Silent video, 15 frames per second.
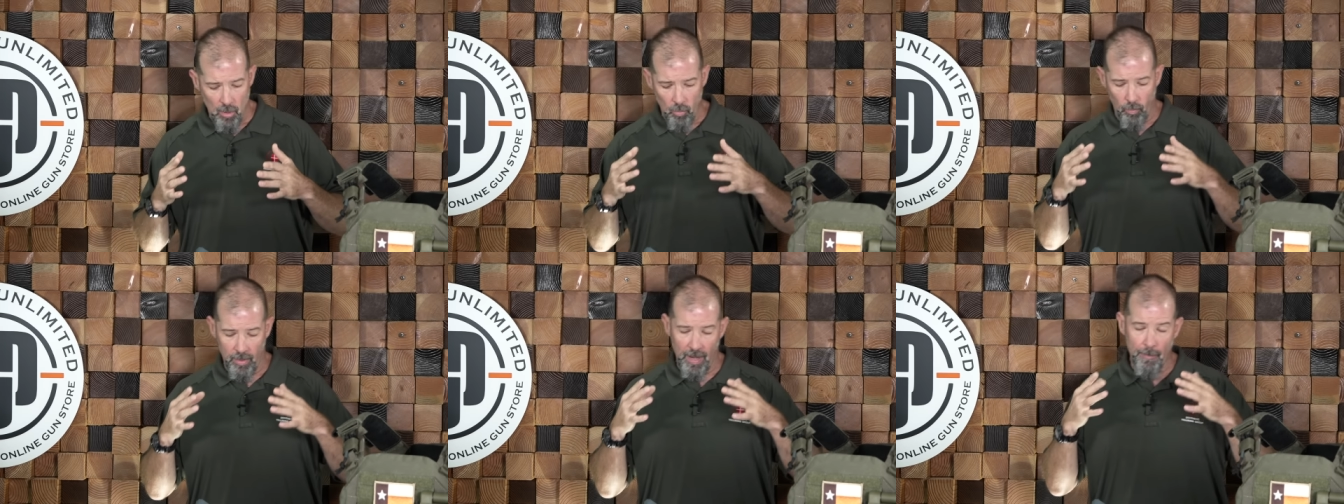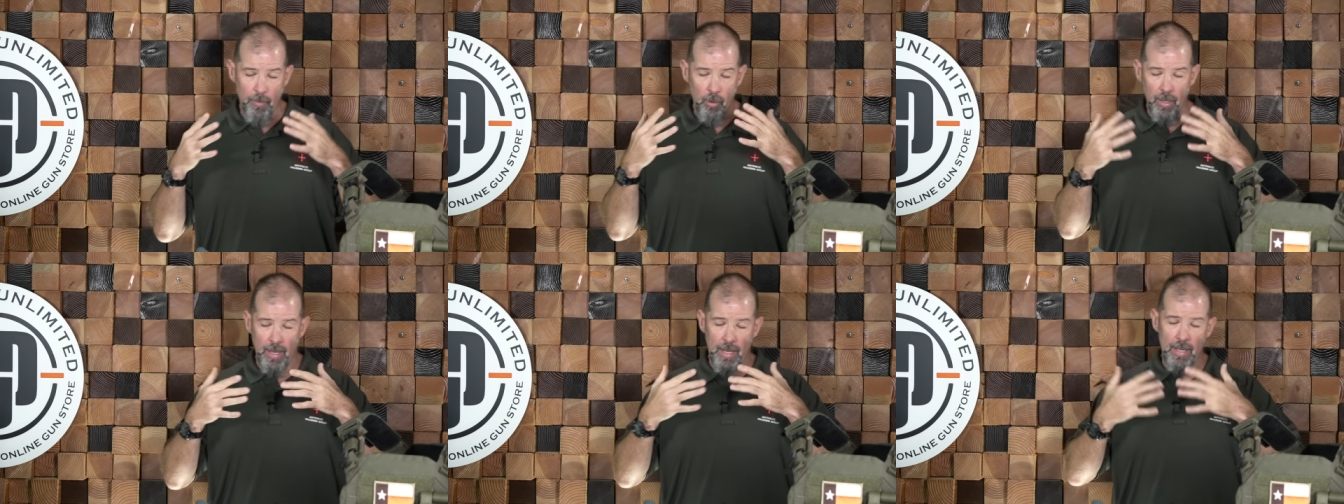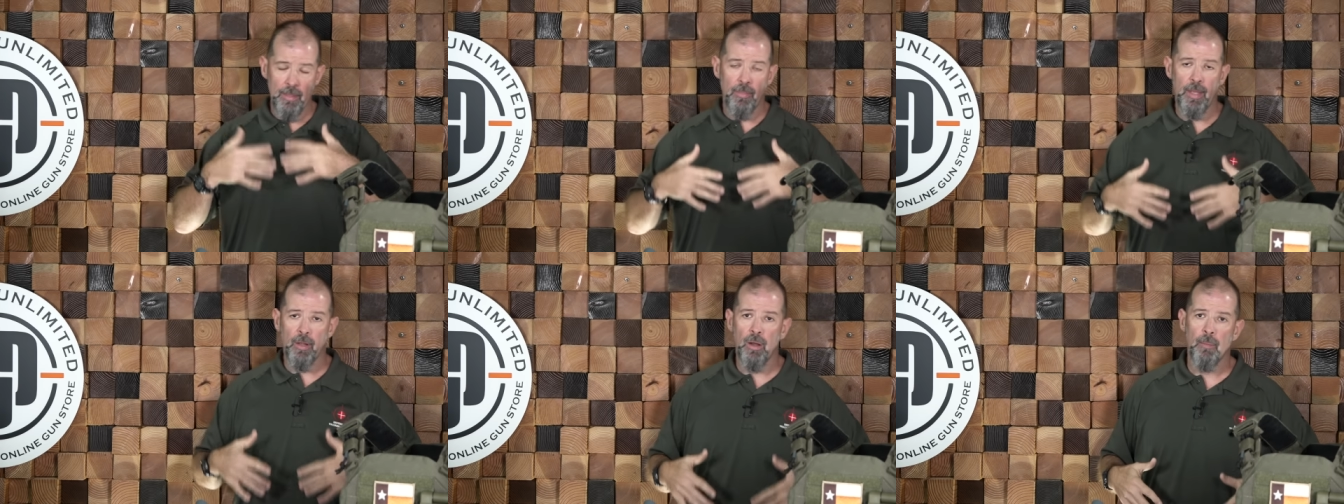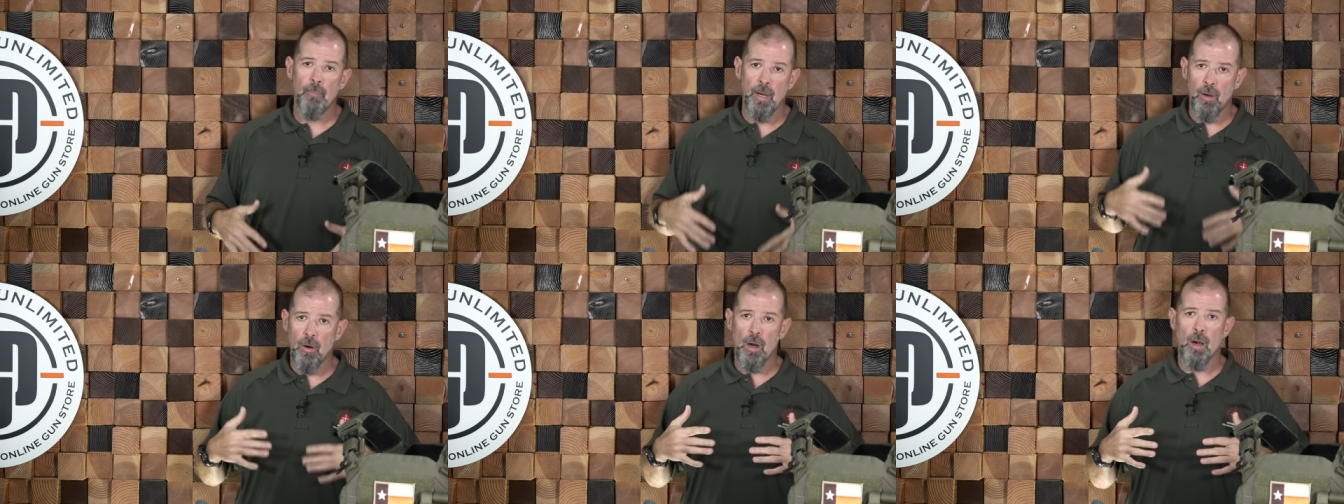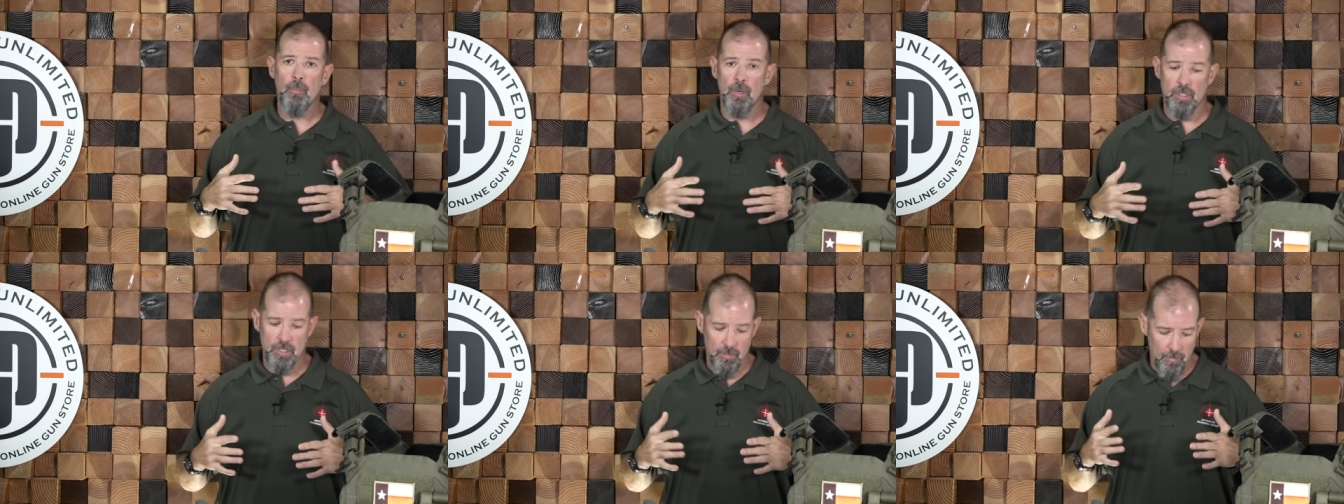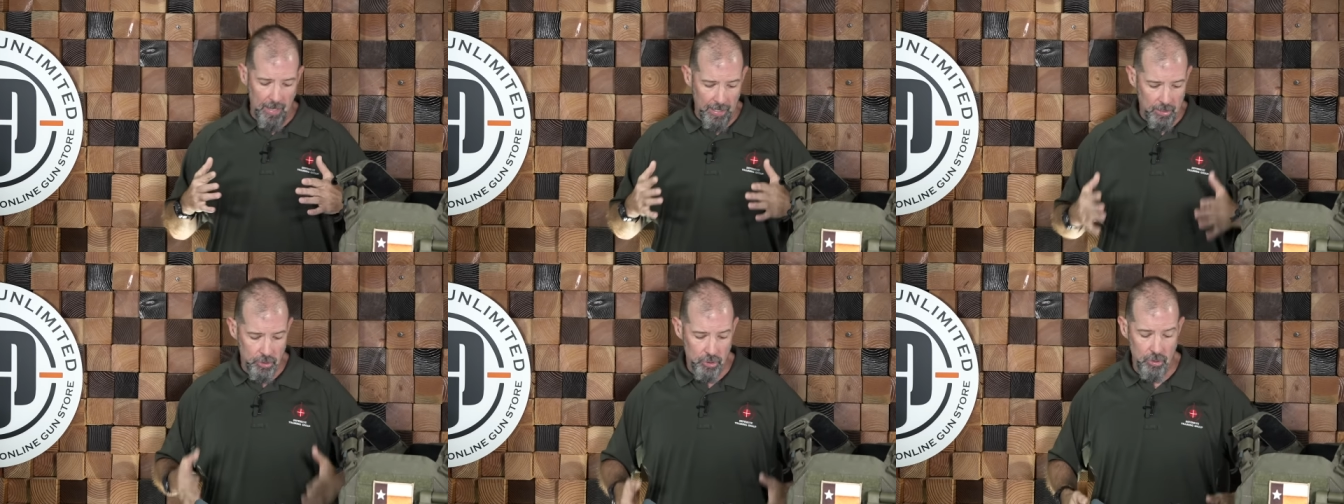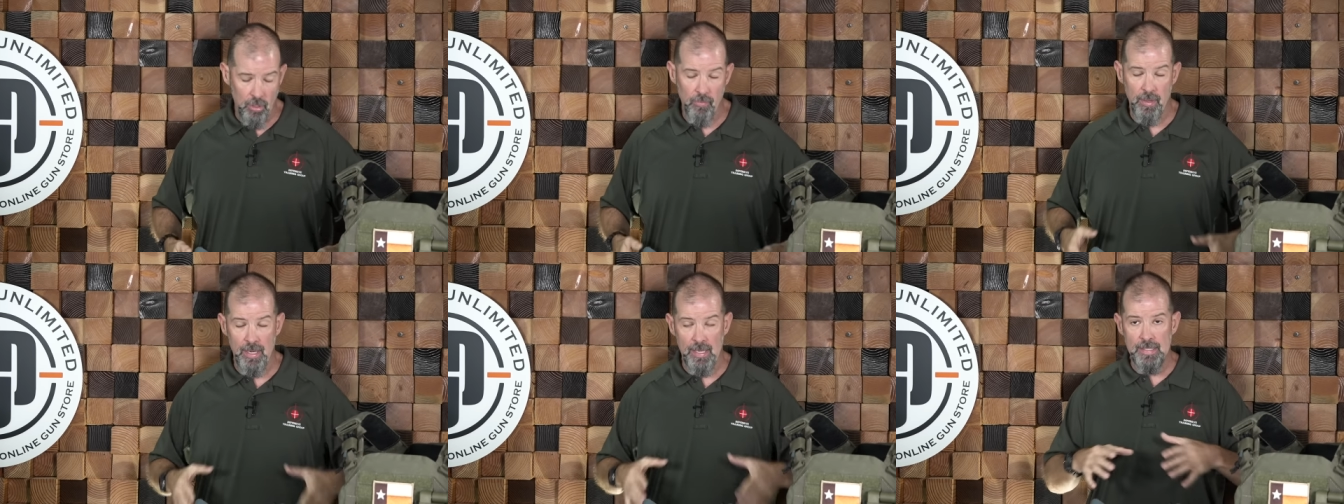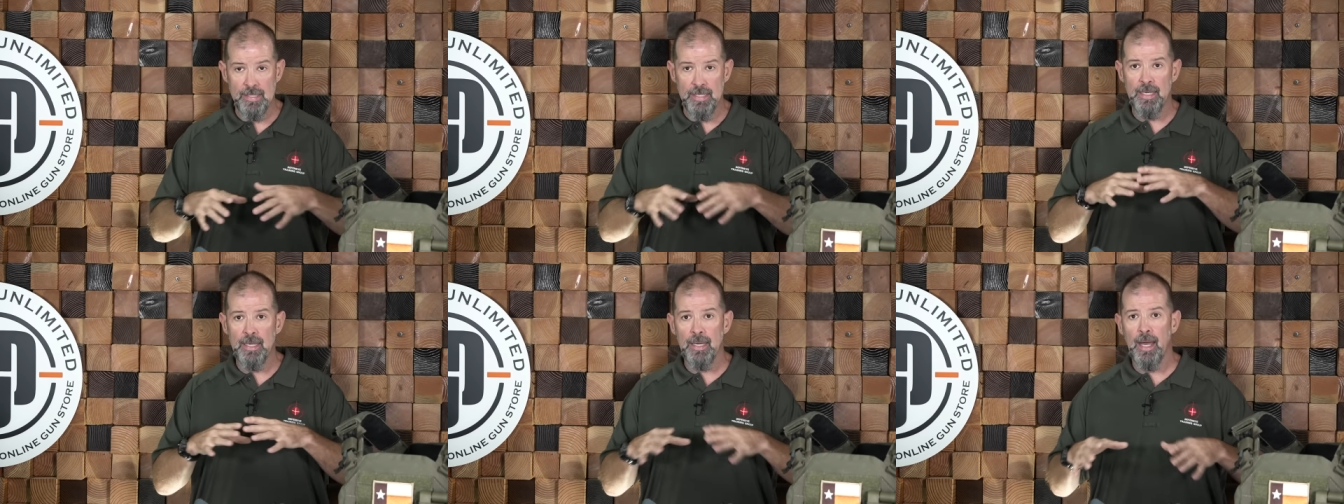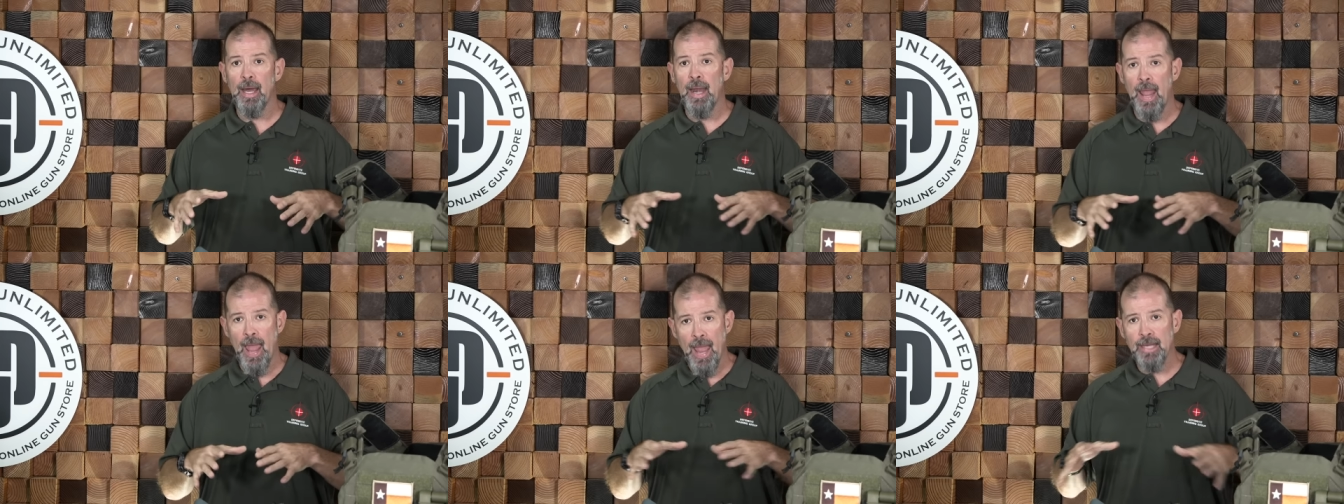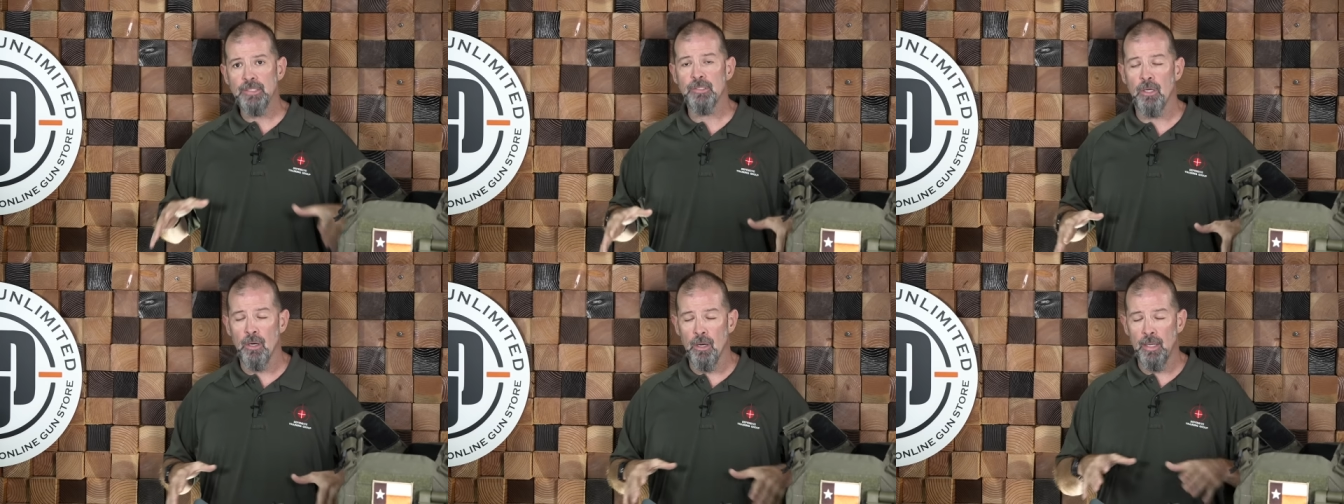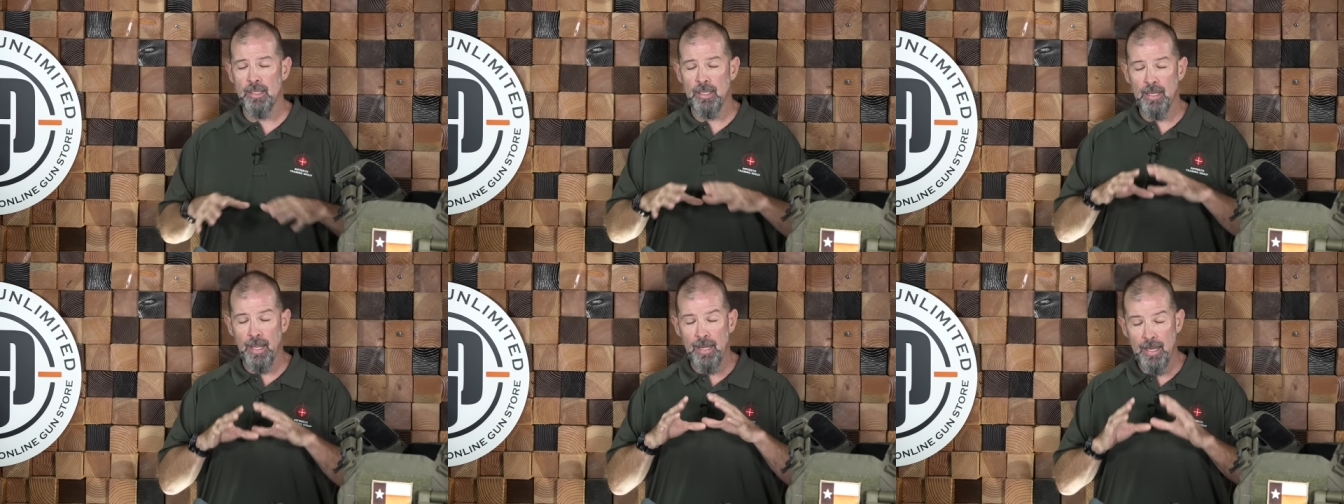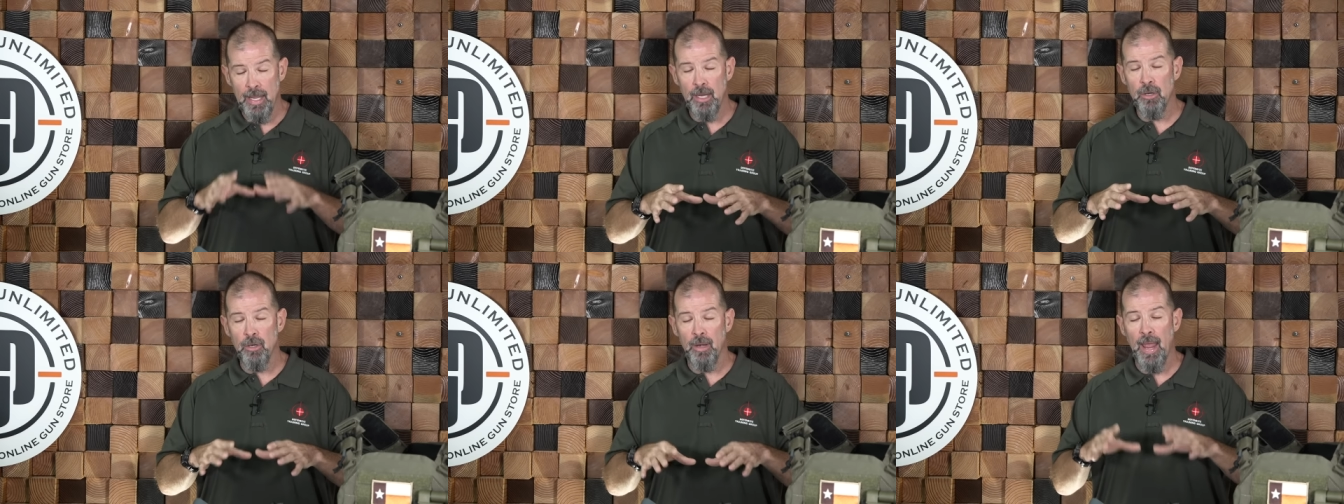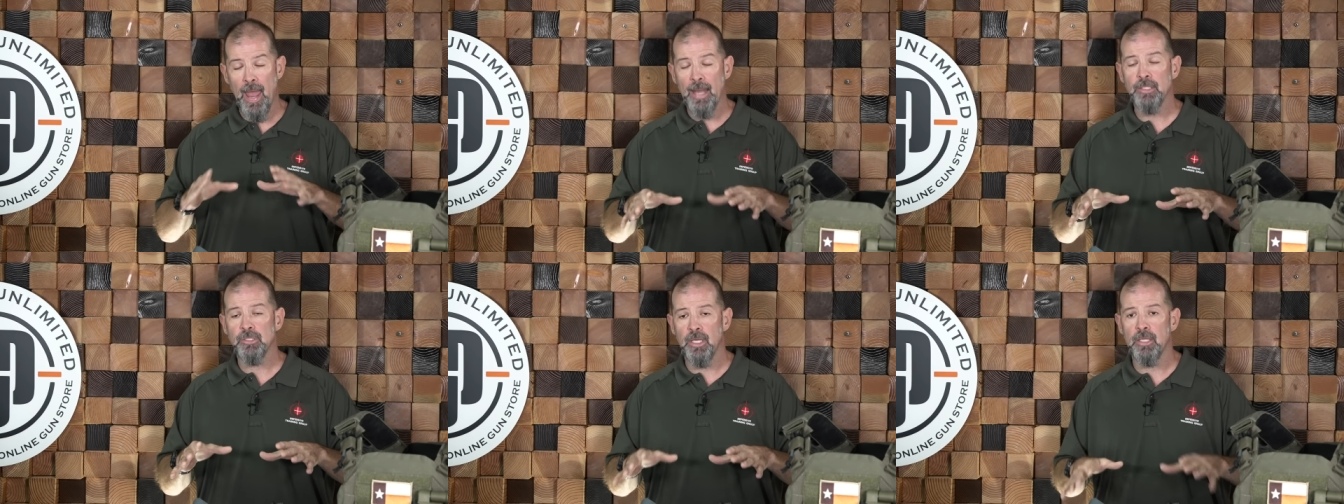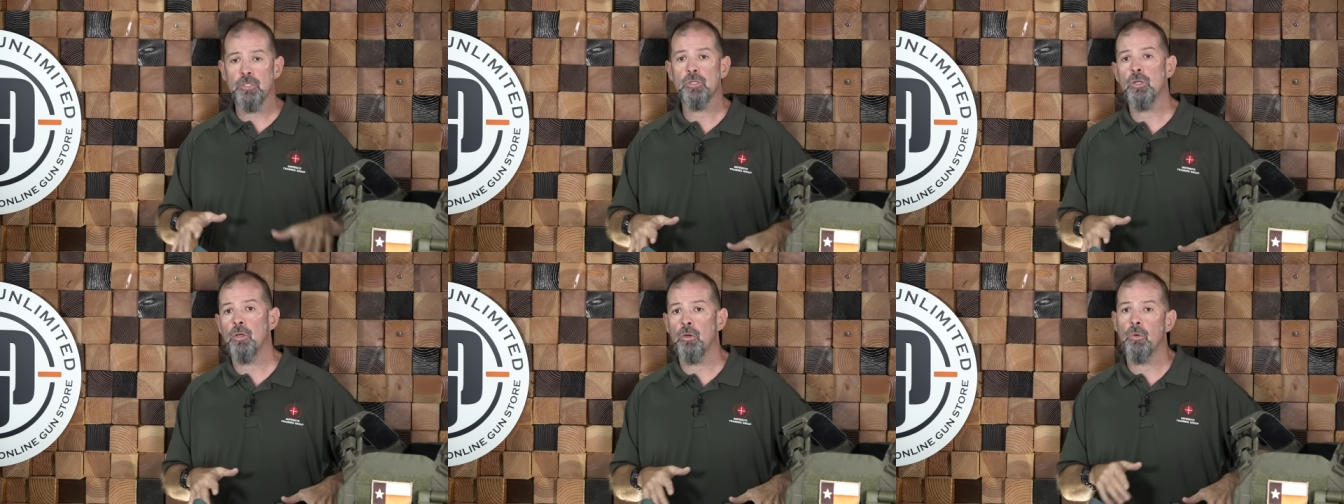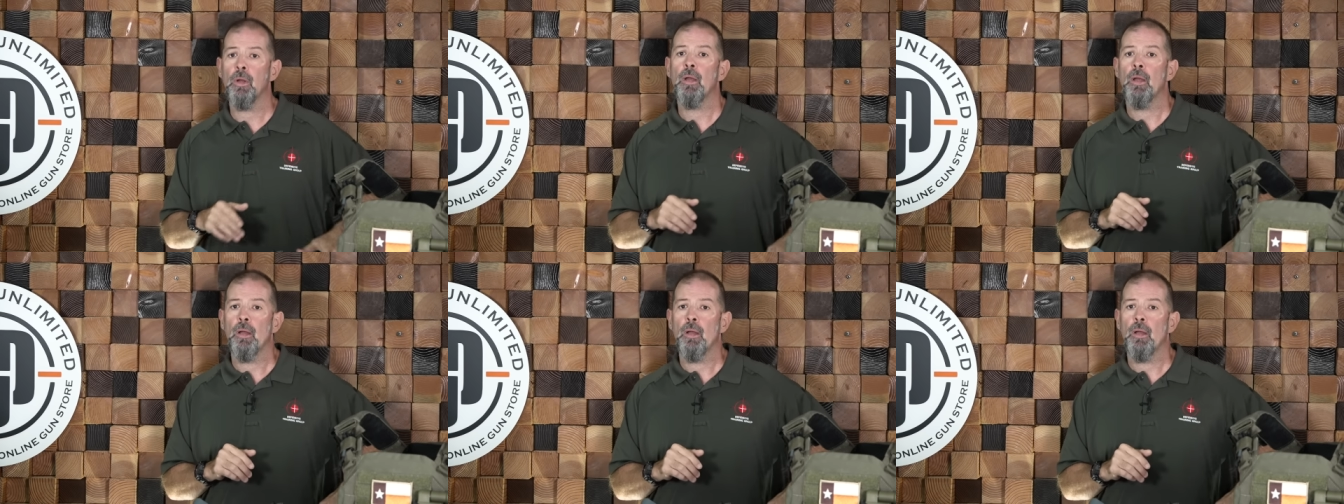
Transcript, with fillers: when I put anything on my armor to make sure that it did not access or I did not hinder access to